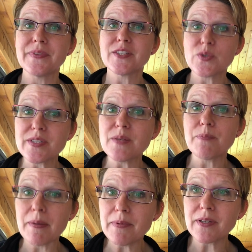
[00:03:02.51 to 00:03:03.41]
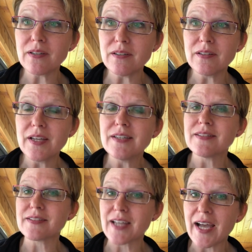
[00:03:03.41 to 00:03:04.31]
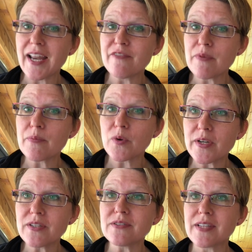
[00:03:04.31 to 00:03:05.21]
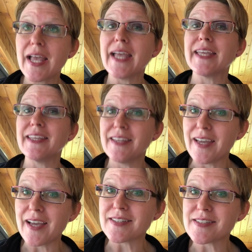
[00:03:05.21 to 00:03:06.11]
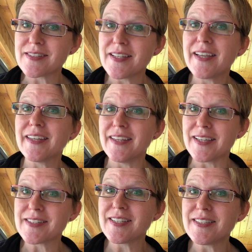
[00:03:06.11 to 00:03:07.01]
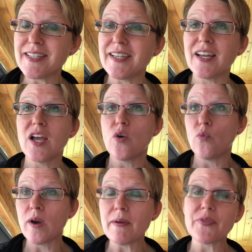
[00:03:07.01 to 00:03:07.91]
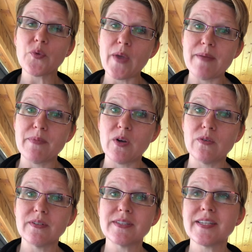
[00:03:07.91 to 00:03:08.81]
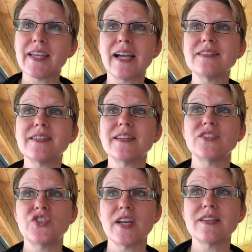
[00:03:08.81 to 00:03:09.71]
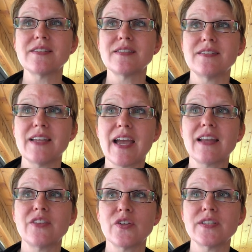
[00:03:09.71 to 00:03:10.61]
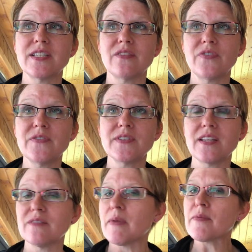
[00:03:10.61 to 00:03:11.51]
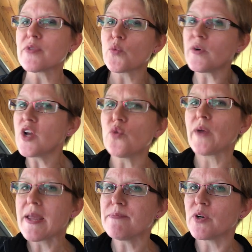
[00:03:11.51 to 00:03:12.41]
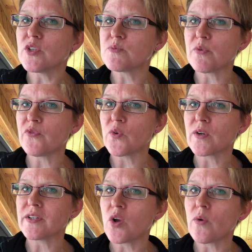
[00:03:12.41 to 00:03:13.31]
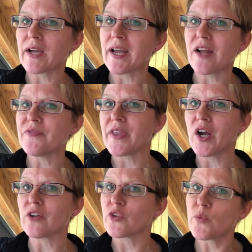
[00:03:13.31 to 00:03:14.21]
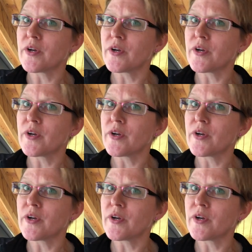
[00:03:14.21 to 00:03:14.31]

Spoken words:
So is it biblical? Does God have memorials? Yes. Yes, He did. What about the rainbow? See, God said in Genesis 9:13-15, remember, there were no rainbows before Noah got off the ark.